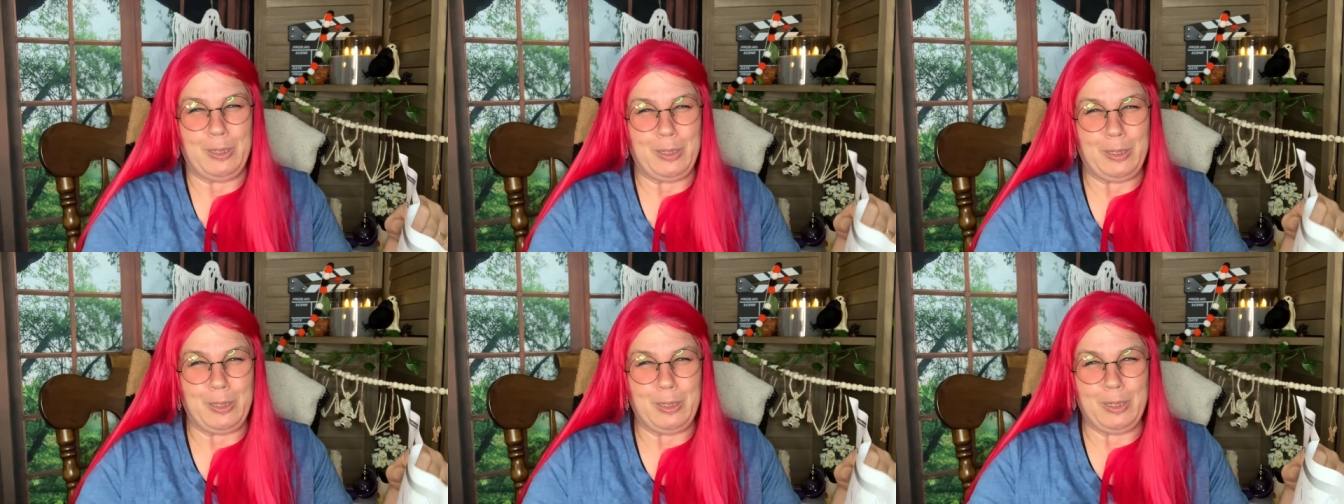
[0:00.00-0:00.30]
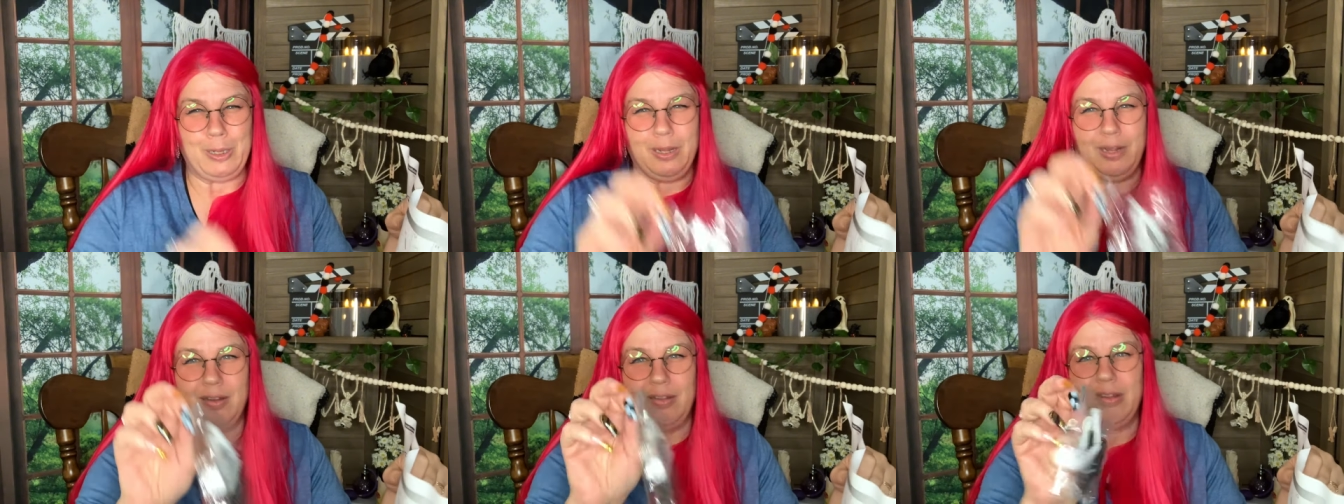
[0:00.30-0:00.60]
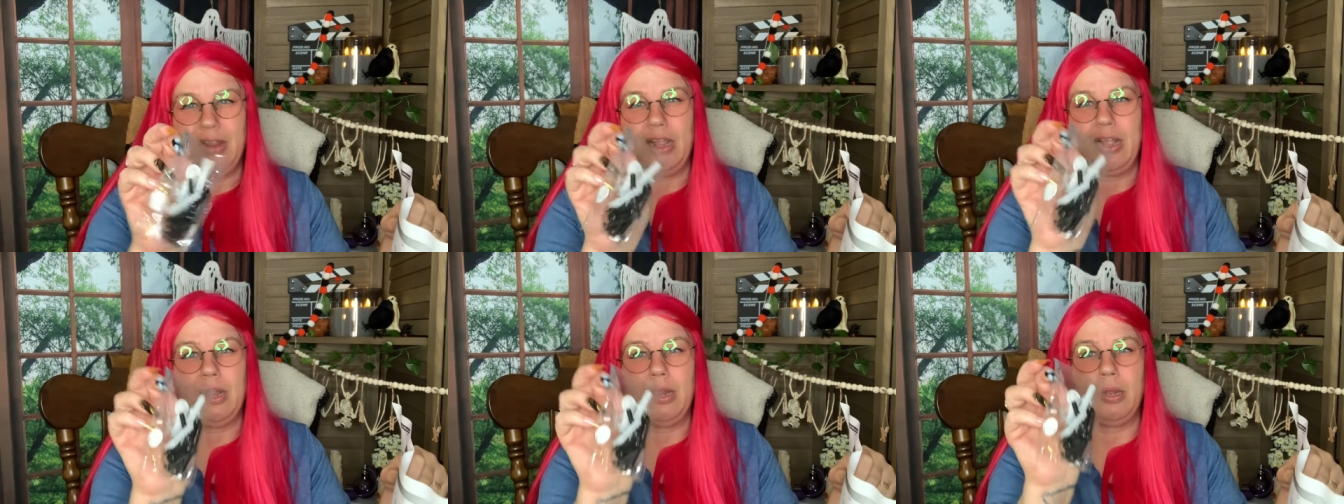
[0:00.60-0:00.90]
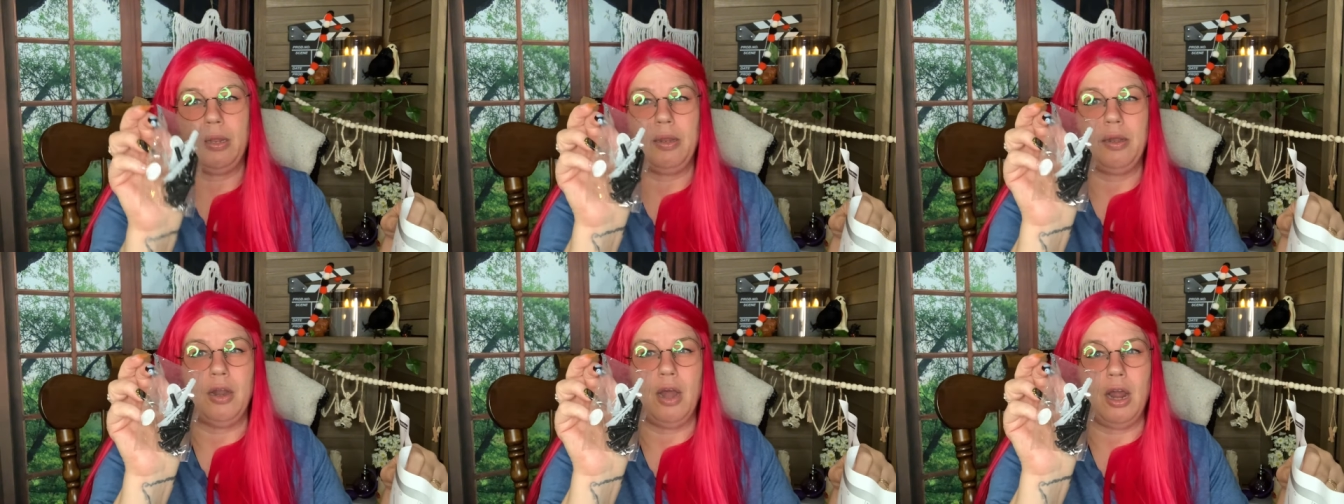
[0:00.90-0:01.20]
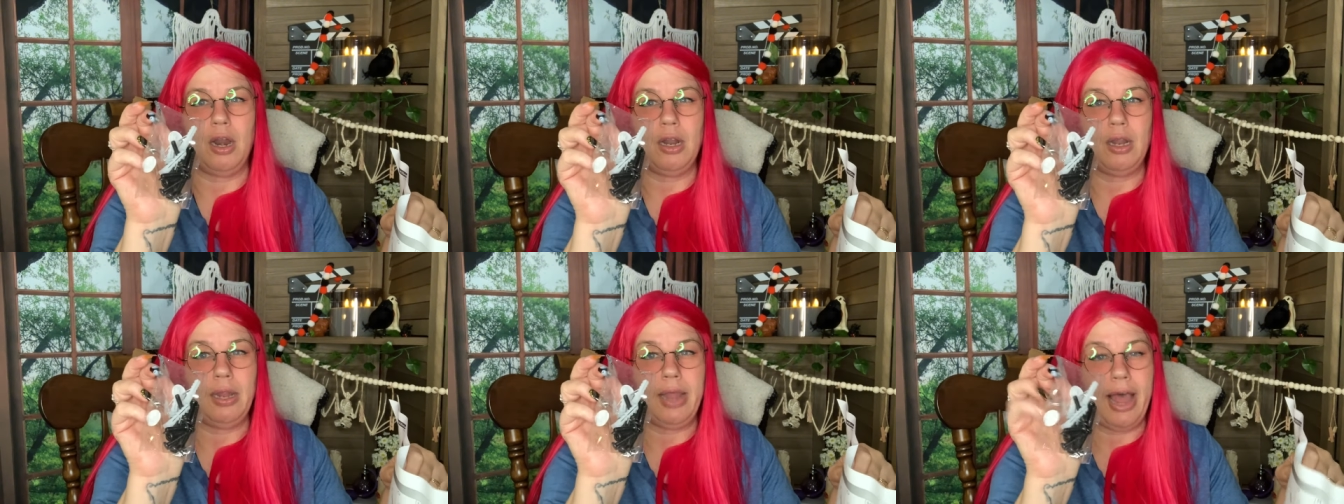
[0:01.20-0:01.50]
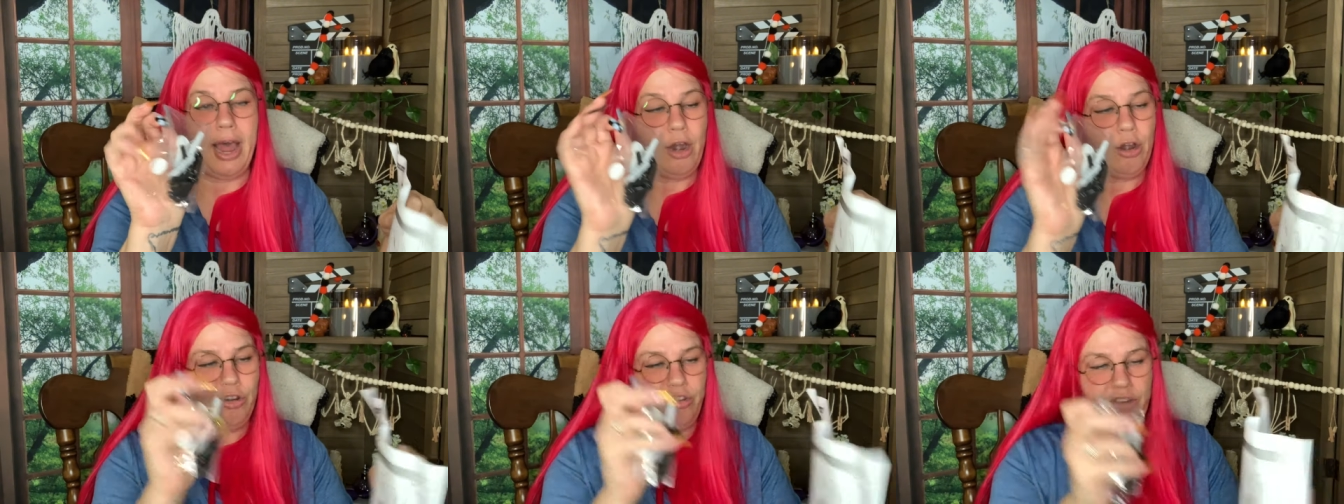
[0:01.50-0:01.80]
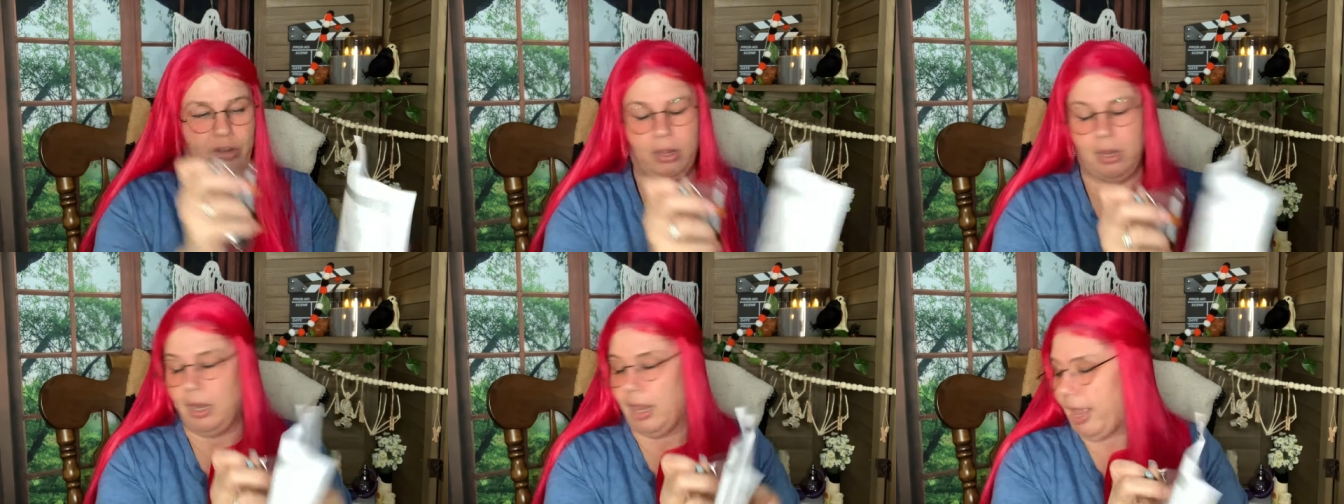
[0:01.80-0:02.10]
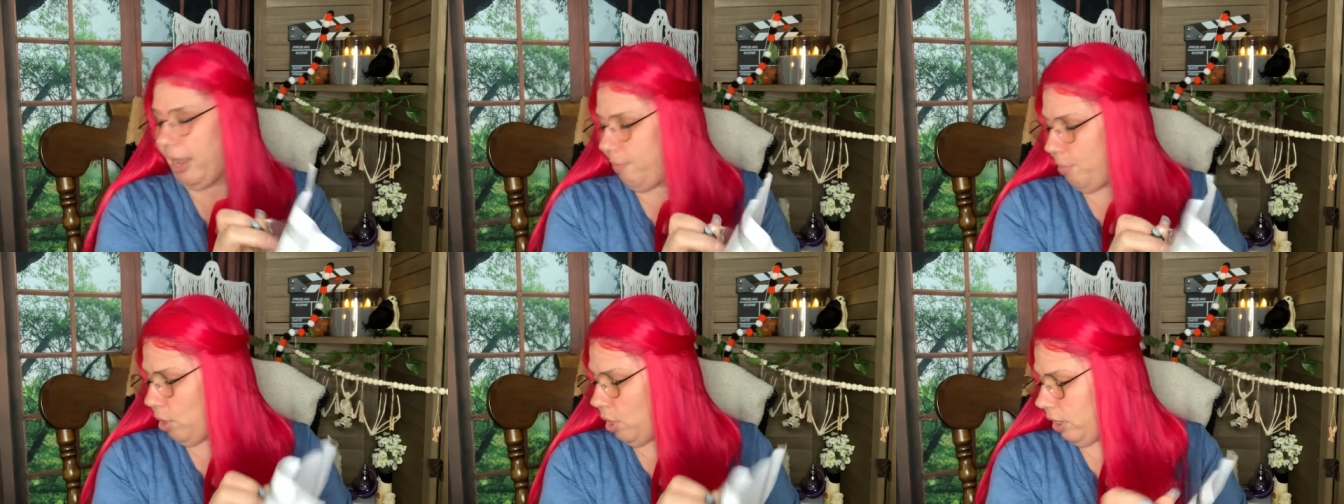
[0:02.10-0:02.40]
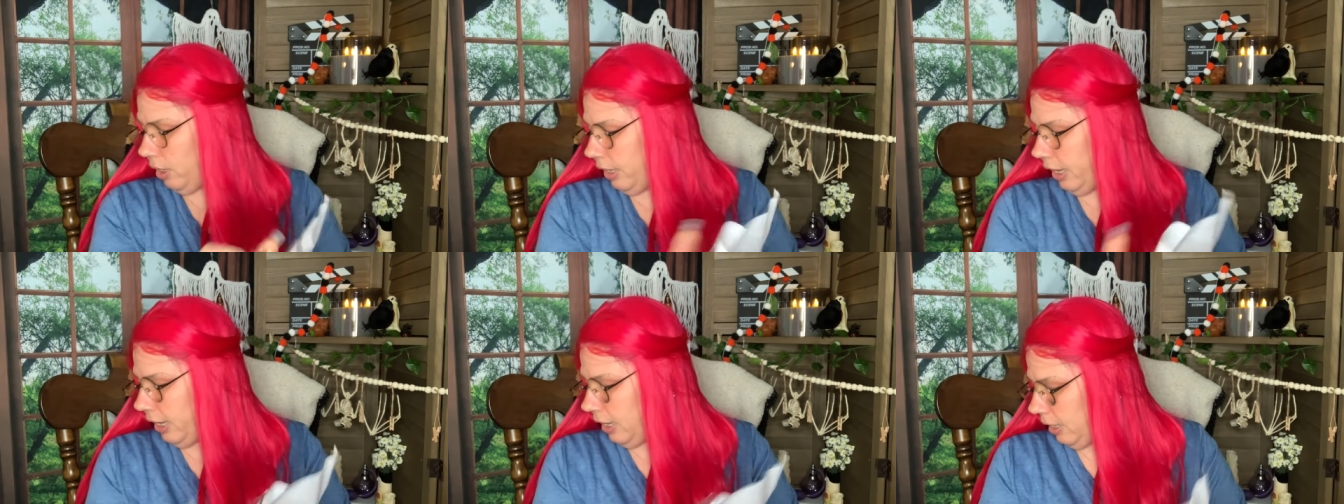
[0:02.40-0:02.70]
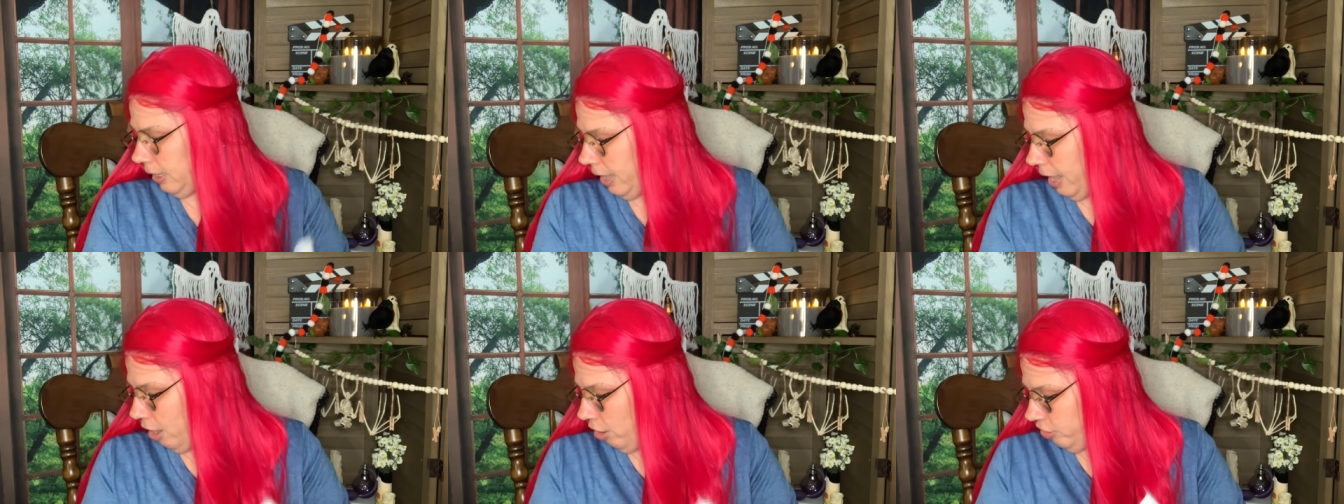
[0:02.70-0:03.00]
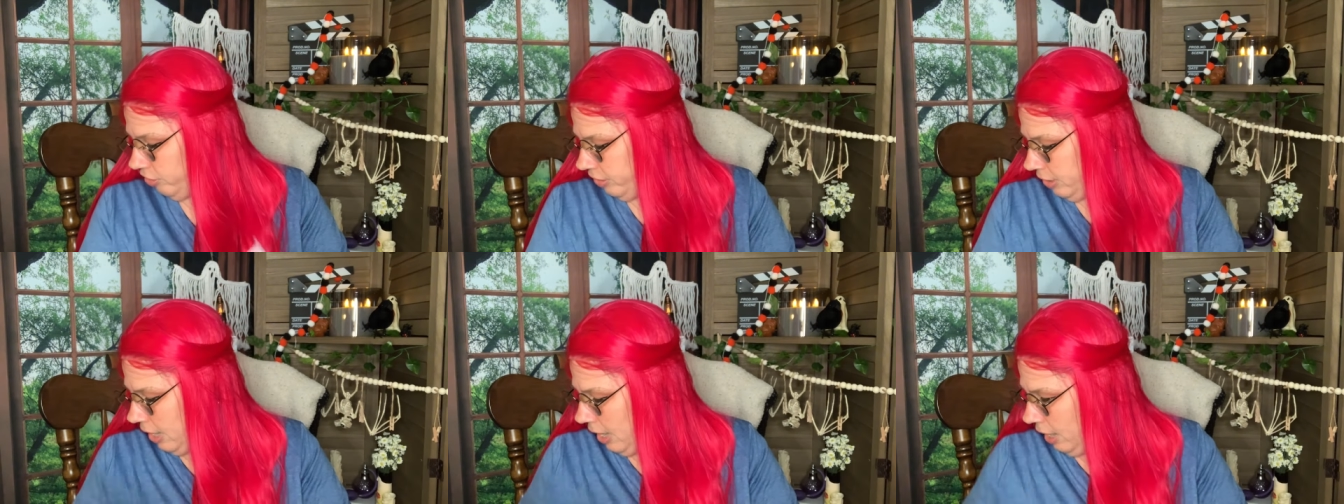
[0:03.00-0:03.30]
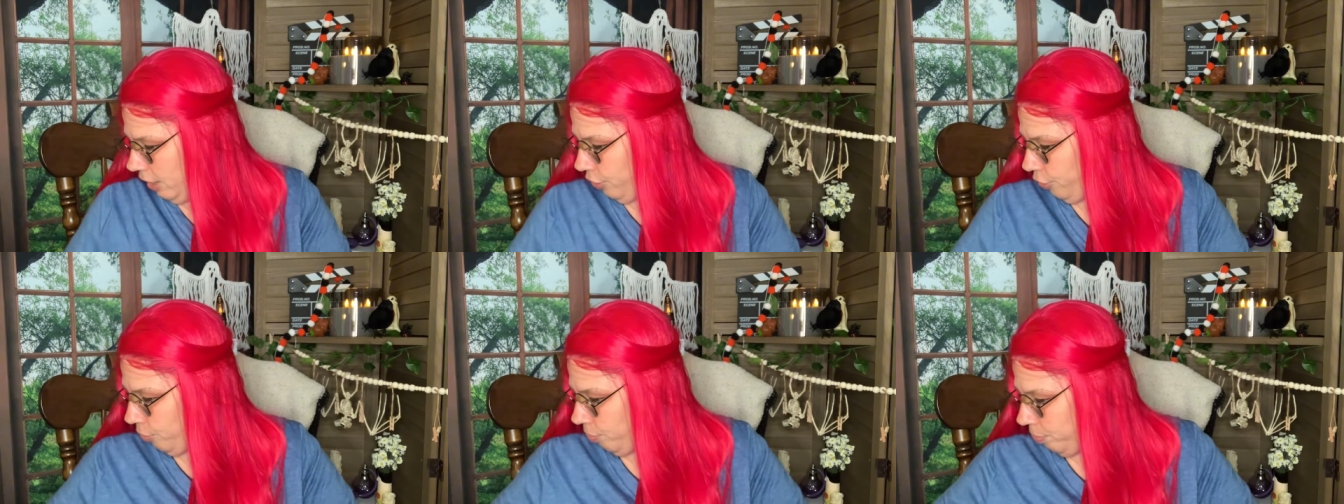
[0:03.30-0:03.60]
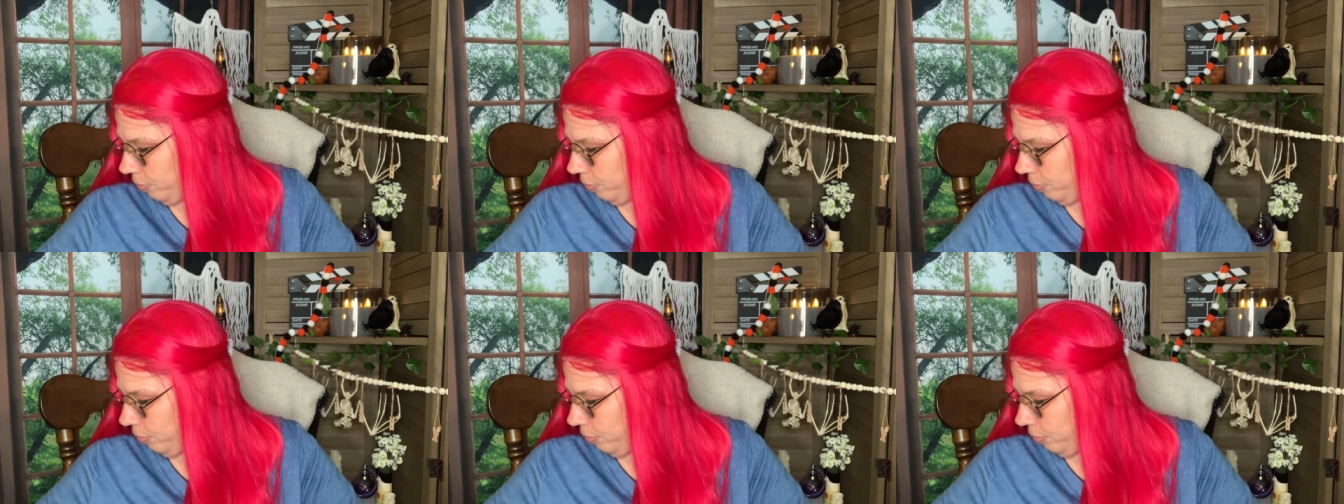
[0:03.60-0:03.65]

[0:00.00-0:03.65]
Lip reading: It's like not a ladder to climb on, like a ladder to hang your